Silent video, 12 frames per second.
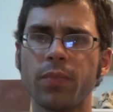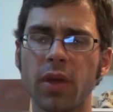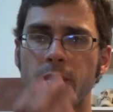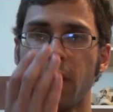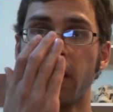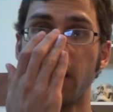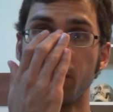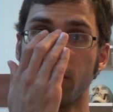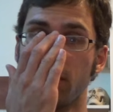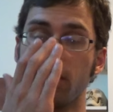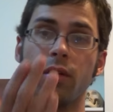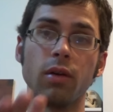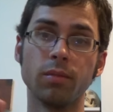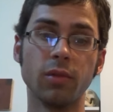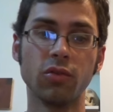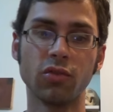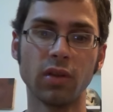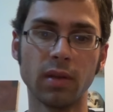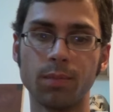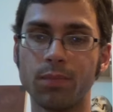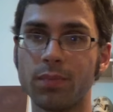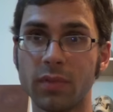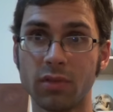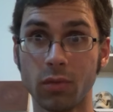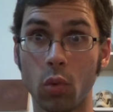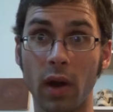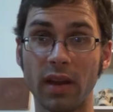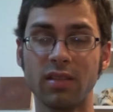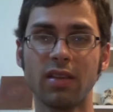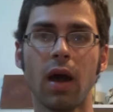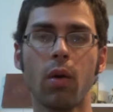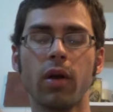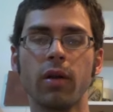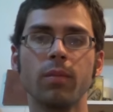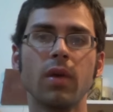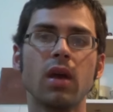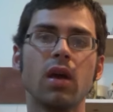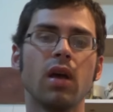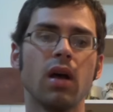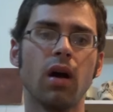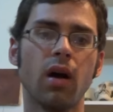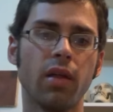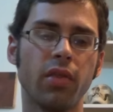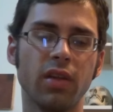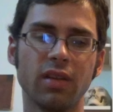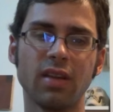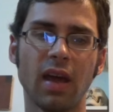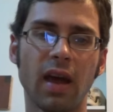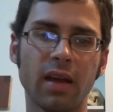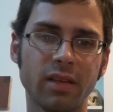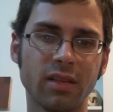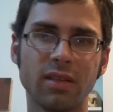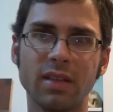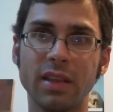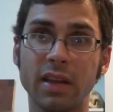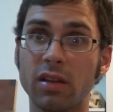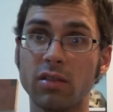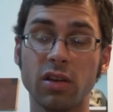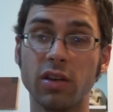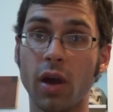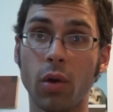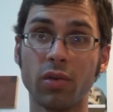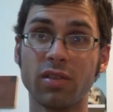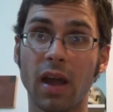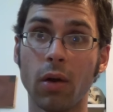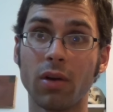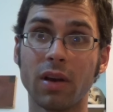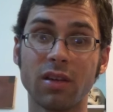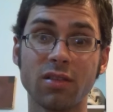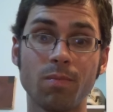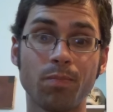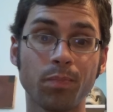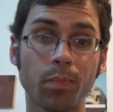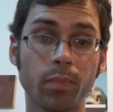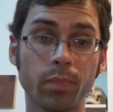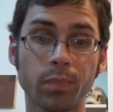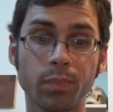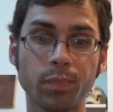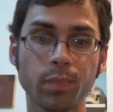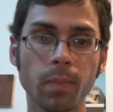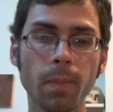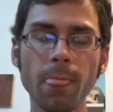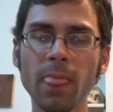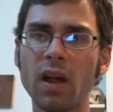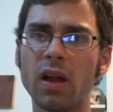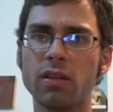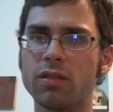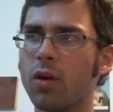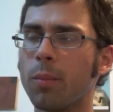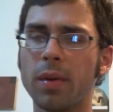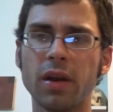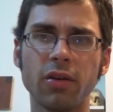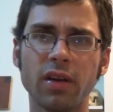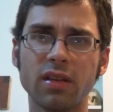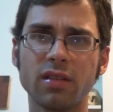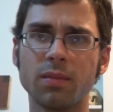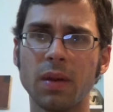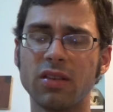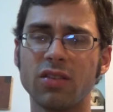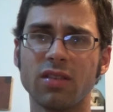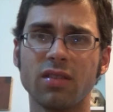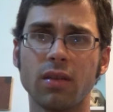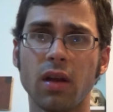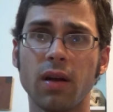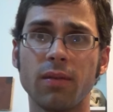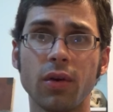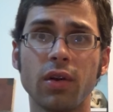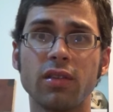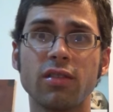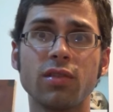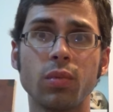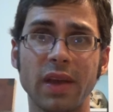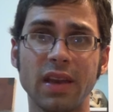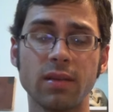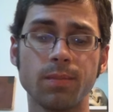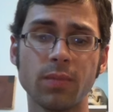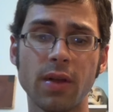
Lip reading: Like pineapple, you know, usually it's quite sour. This has little to no sourness. And there's no bitterness, it's just very sweet.